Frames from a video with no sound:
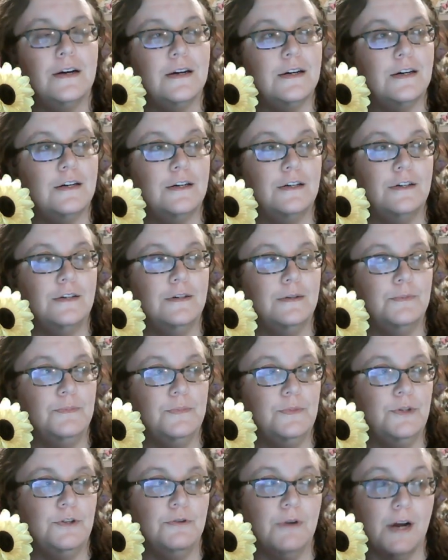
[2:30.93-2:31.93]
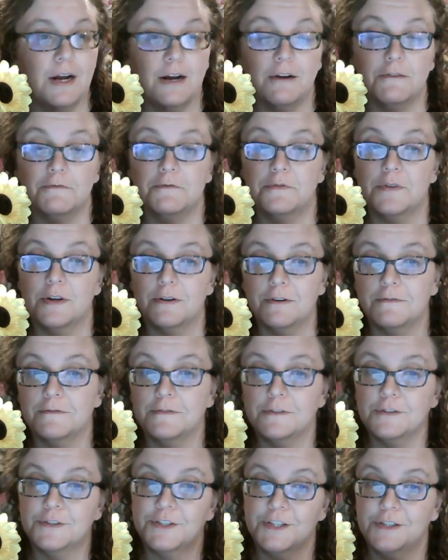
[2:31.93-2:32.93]
Um, you have their
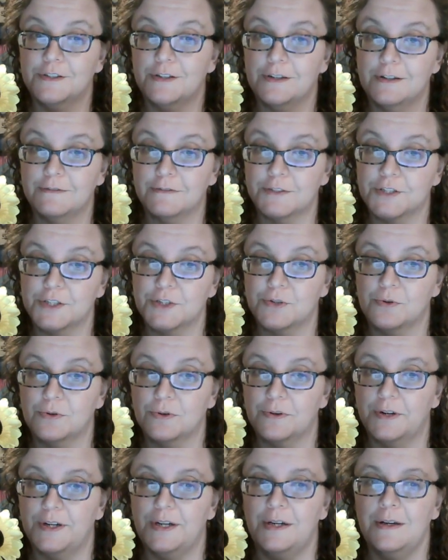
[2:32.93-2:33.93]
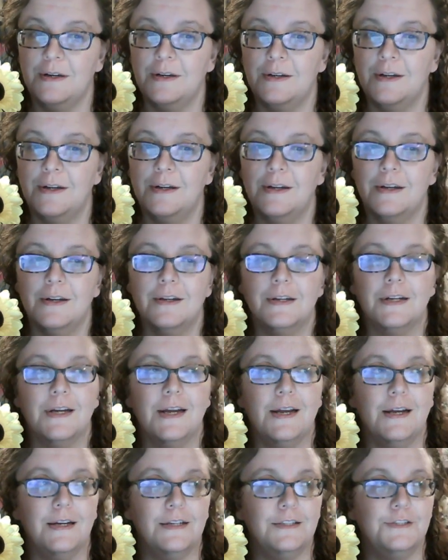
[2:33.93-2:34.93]
version of a story
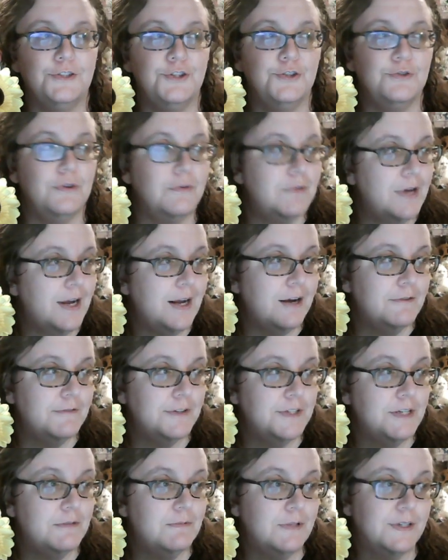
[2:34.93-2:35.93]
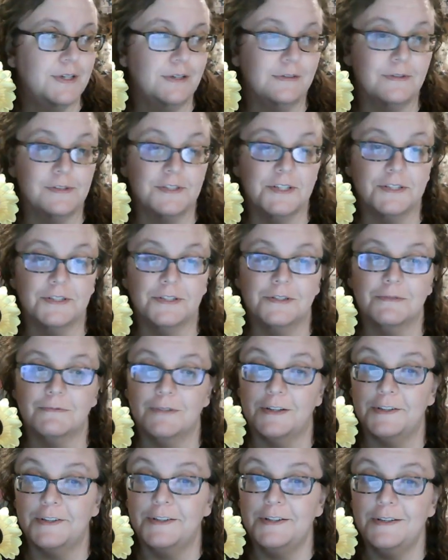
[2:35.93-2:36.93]
and you don't have anyone else's,
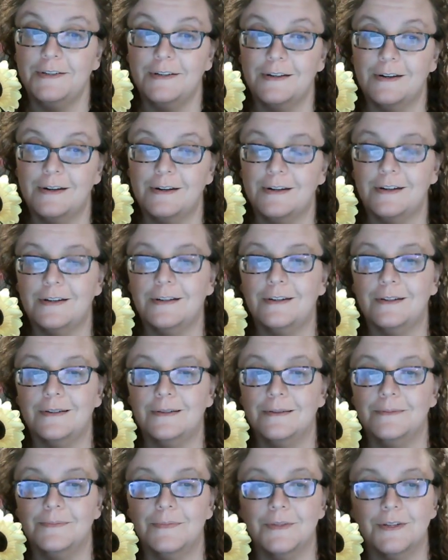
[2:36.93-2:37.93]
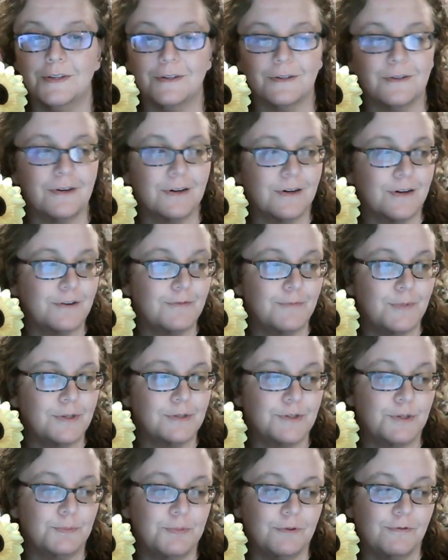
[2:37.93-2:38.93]
right? Um, there aren't
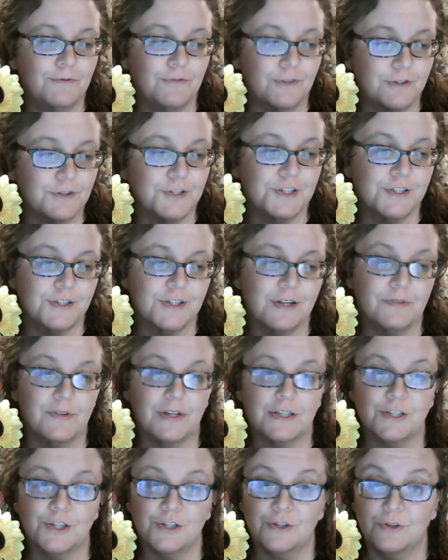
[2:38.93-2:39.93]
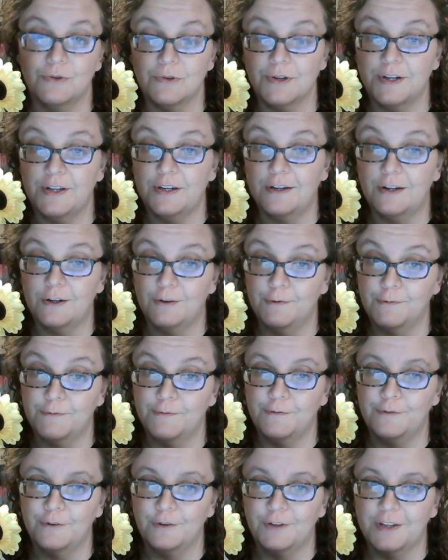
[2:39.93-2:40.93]
multiple versions of that story,
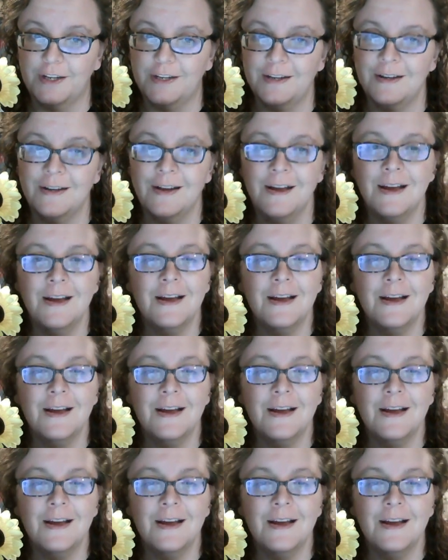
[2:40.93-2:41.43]
hopefully.